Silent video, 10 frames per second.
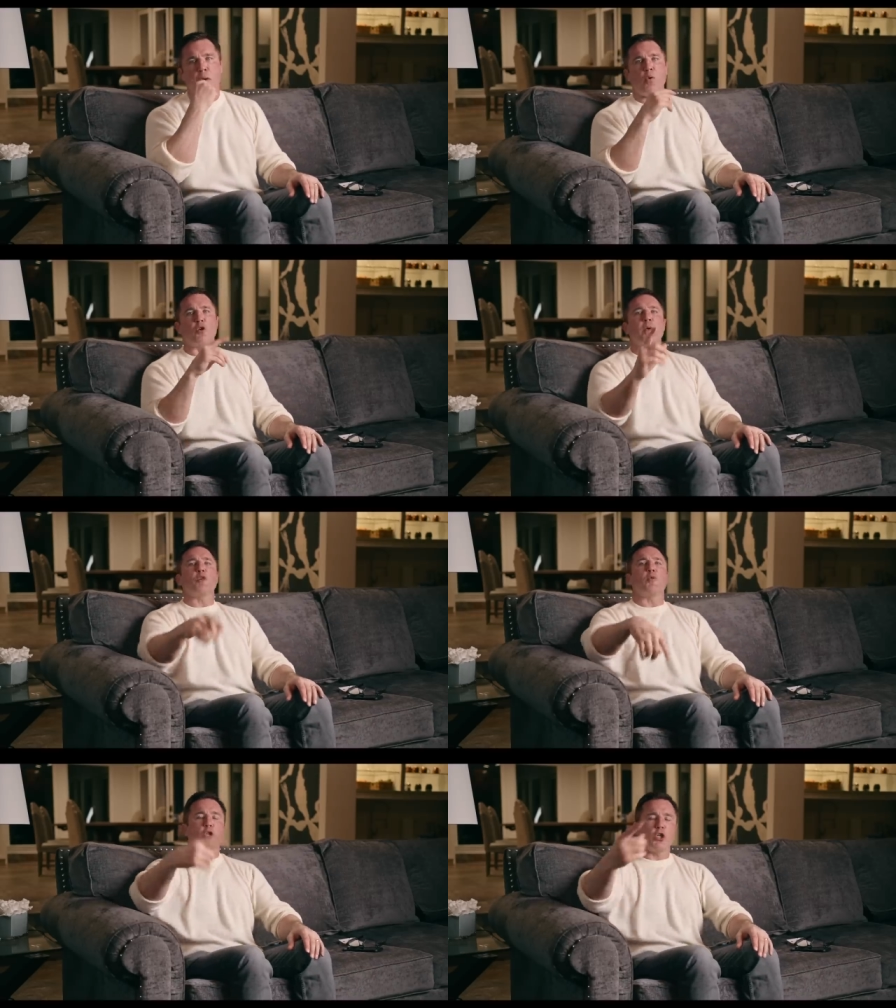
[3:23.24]
Which
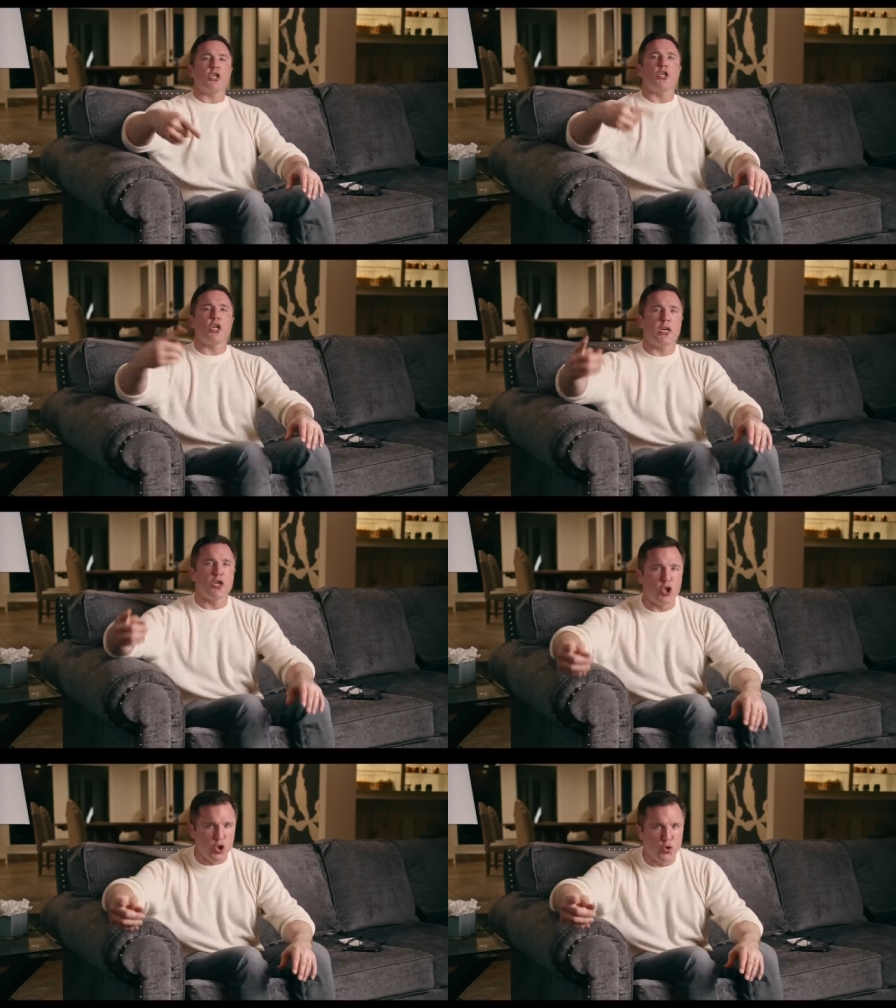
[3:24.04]
means what Sugar Sean
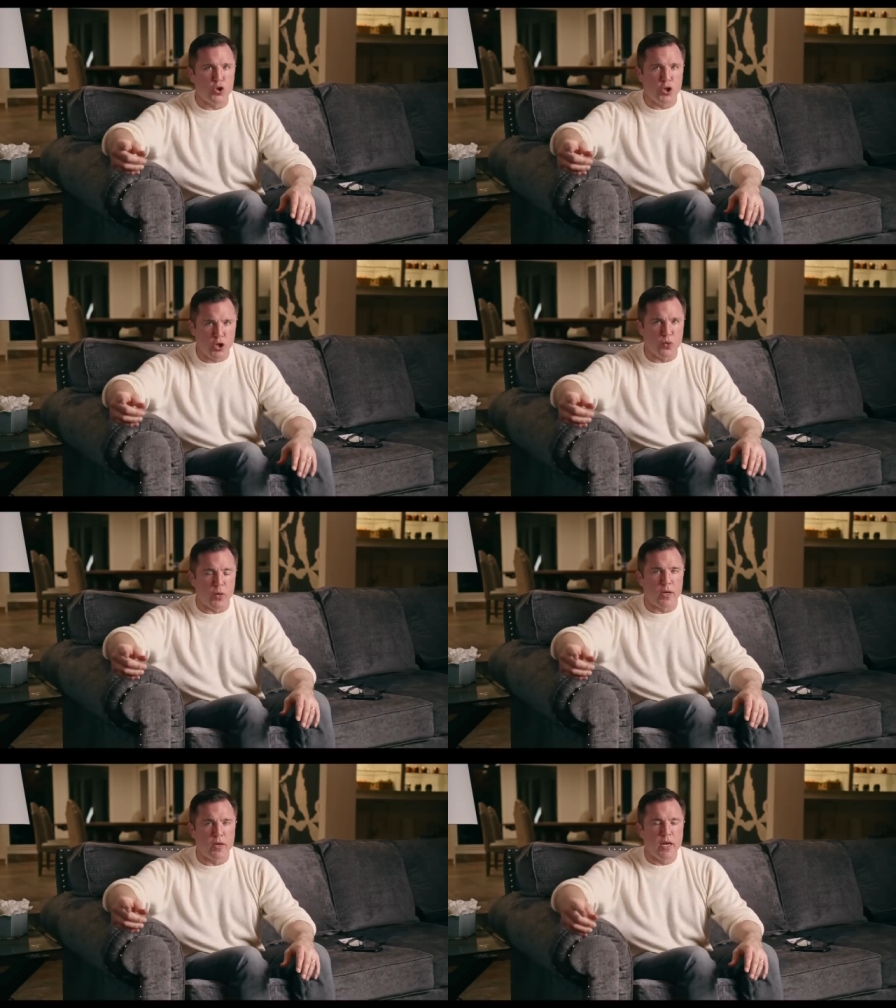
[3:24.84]
is used to
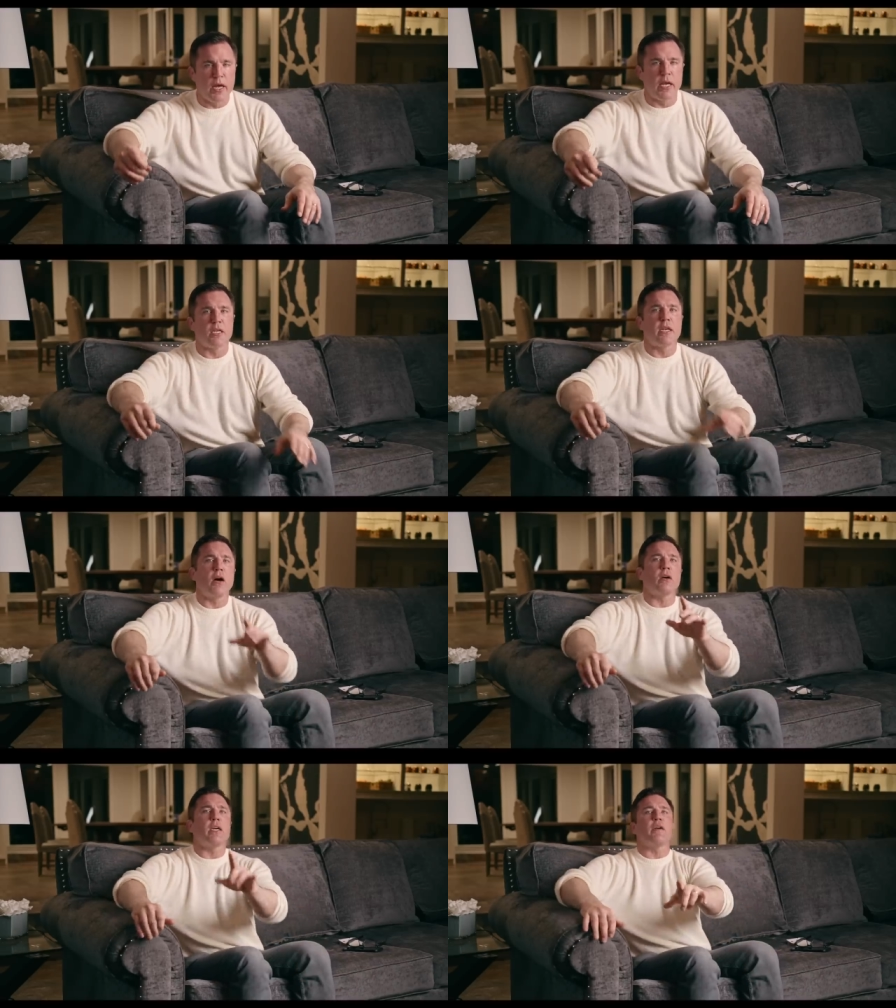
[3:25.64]
doing, he is
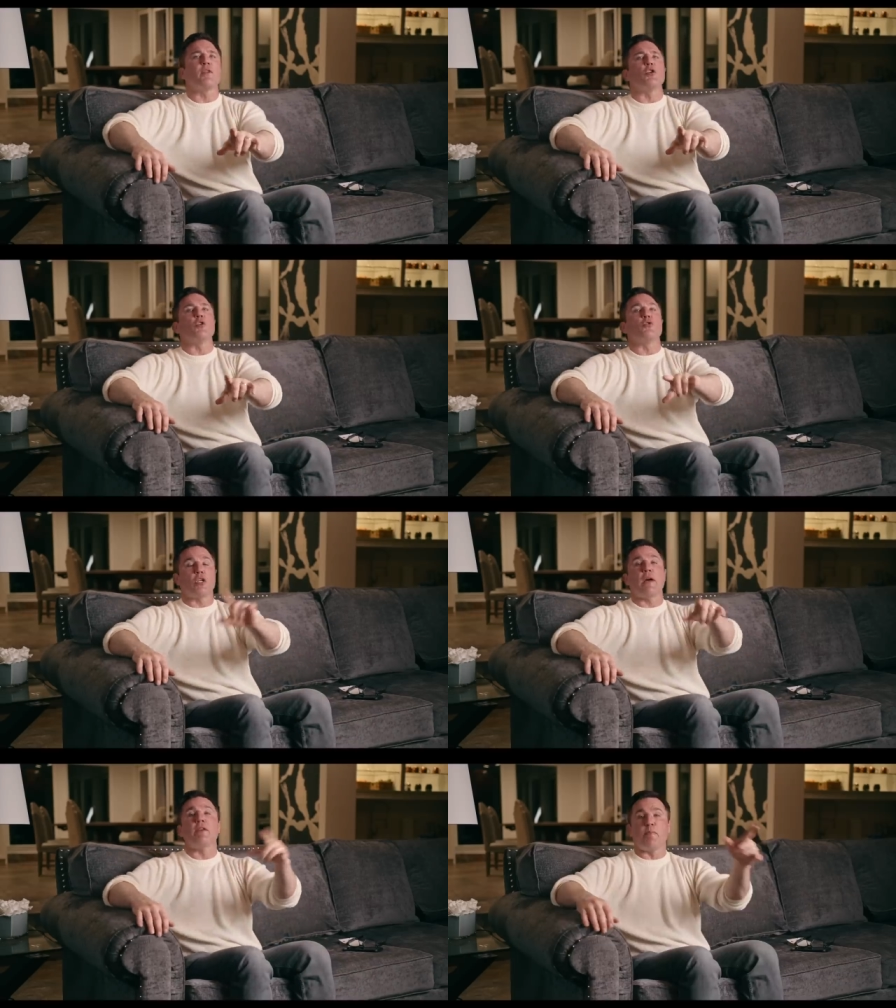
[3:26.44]
now going to have to do
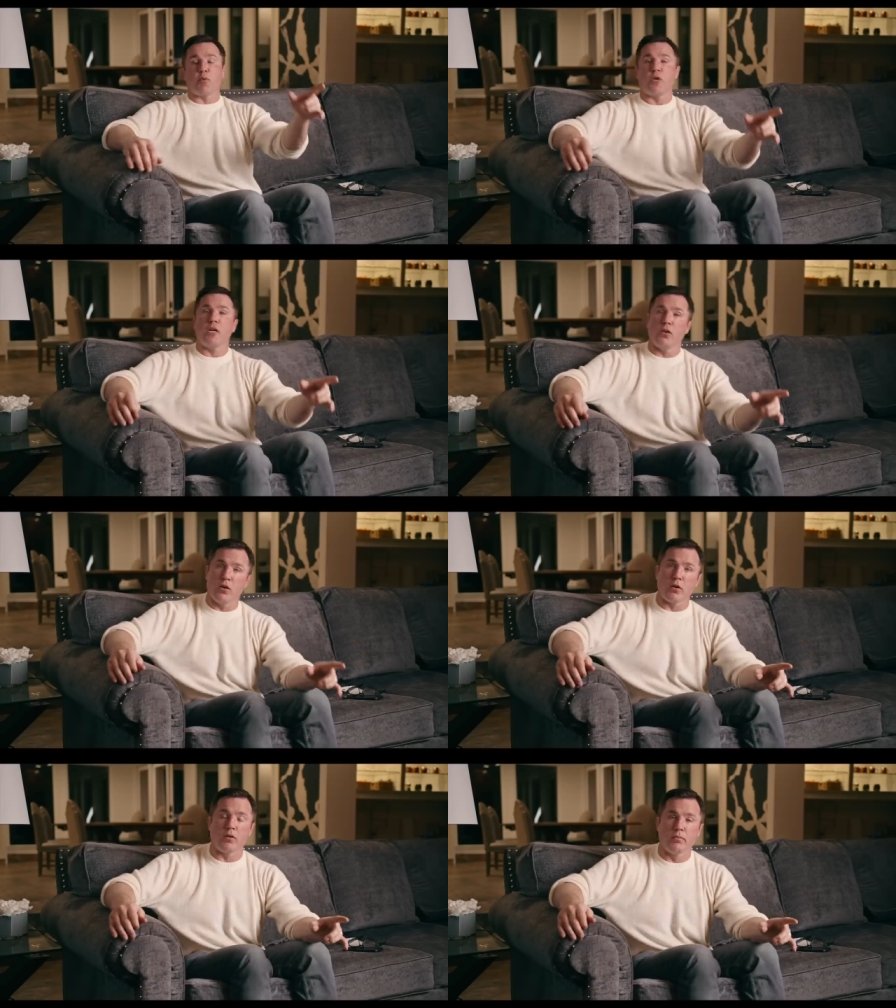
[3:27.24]
70%
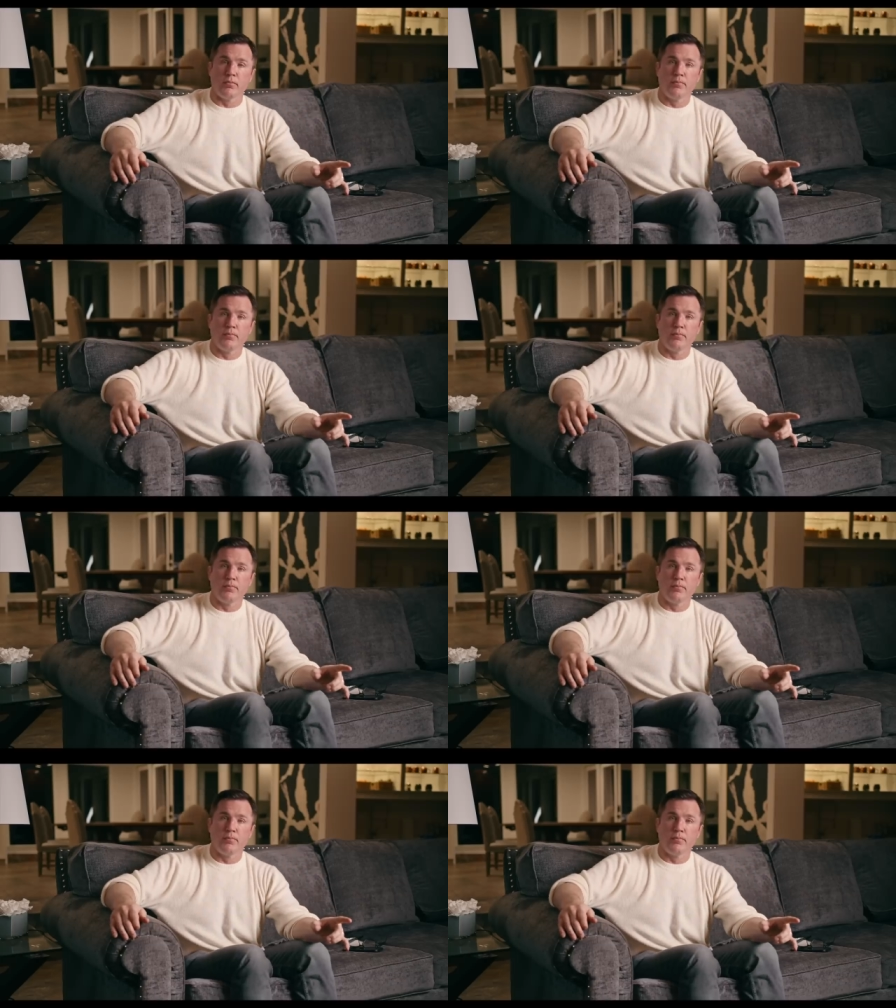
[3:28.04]
longer.